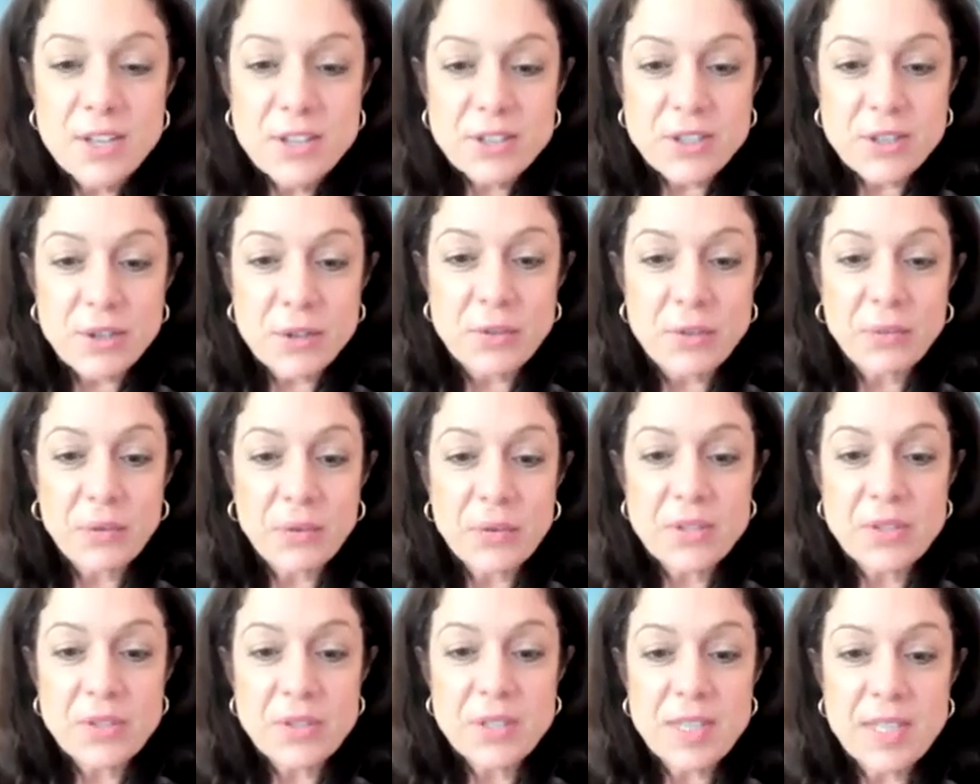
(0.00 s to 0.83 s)
So the
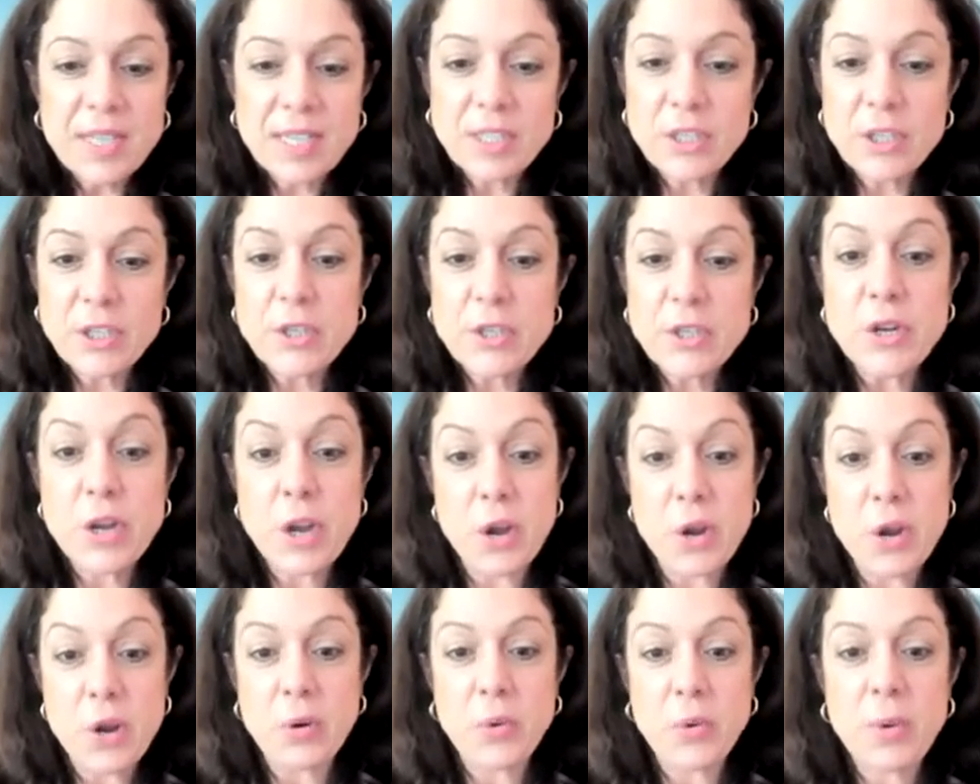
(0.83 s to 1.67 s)
first thing to
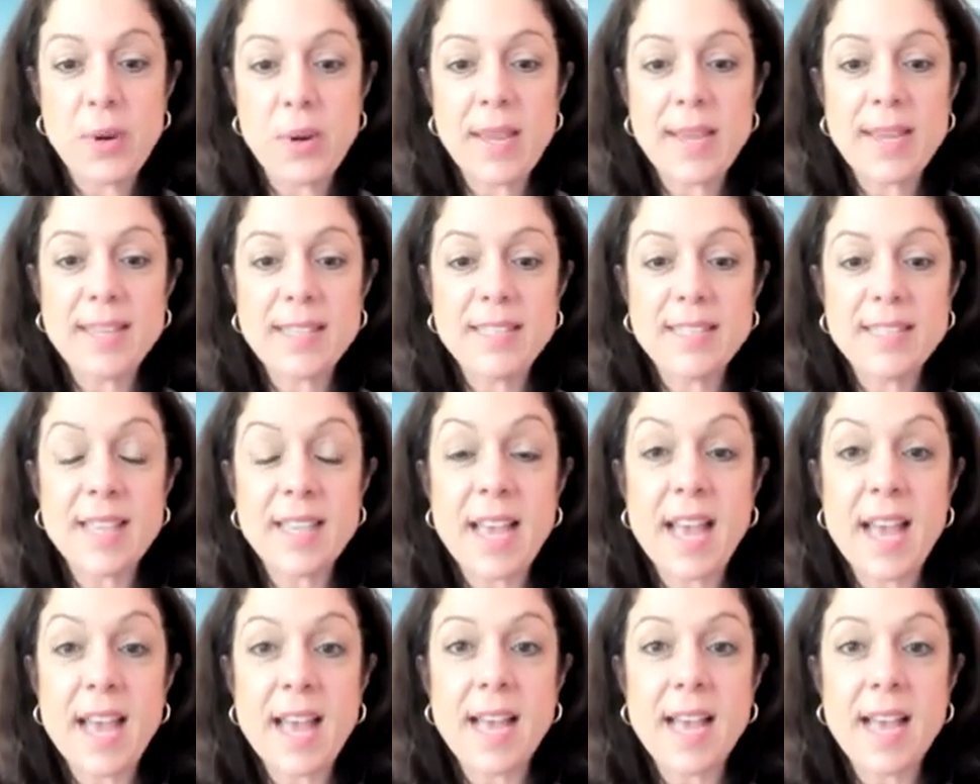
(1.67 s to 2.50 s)
know is
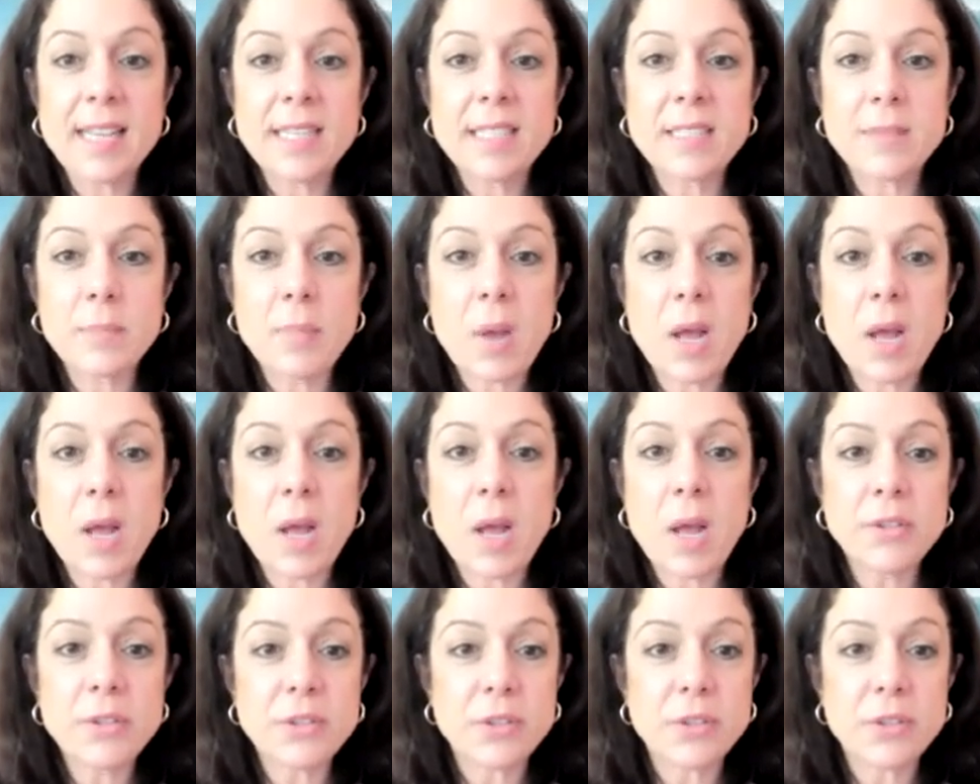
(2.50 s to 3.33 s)
that
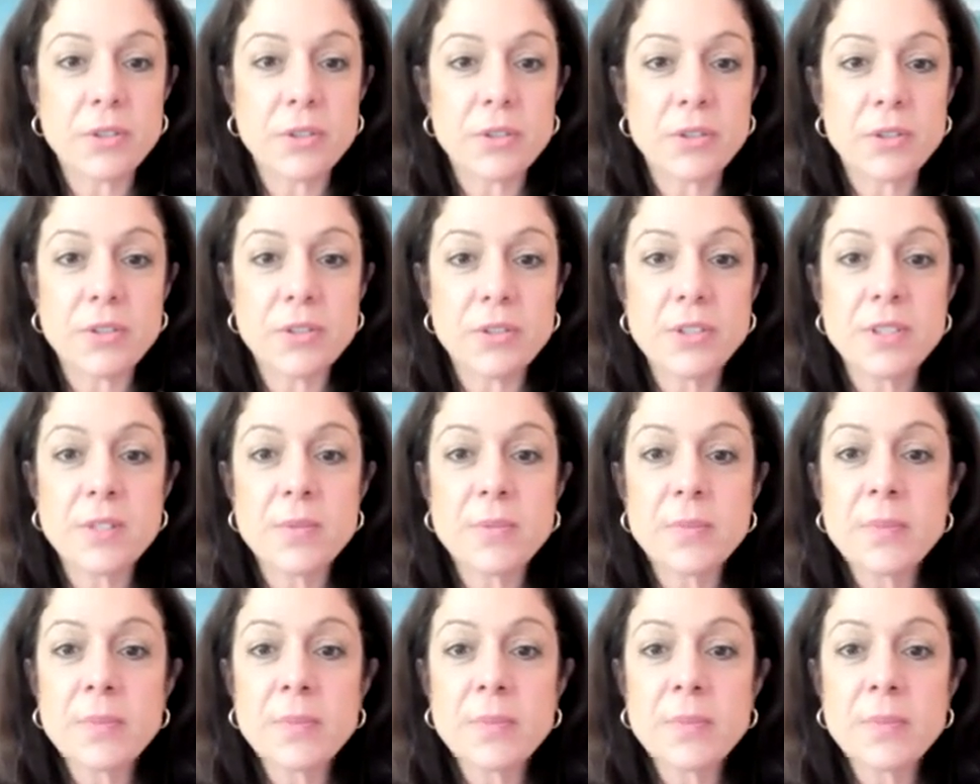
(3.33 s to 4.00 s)
publishers